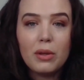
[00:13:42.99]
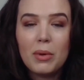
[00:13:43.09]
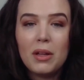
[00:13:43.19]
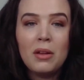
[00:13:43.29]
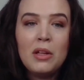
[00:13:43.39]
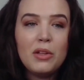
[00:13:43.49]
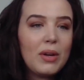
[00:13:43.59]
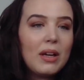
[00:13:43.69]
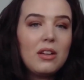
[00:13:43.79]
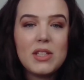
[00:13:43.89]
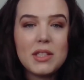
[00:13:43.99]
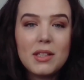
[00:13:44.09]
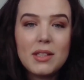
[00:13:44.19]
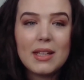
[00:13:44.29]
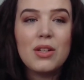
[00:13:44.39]
Well, the reality is
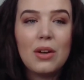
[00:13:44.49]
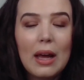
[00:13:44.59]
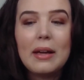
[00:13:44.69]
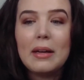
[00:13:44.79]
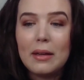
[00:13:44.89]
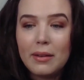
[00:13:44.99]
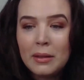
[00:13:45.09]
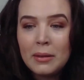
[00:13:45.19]
that's unlikely.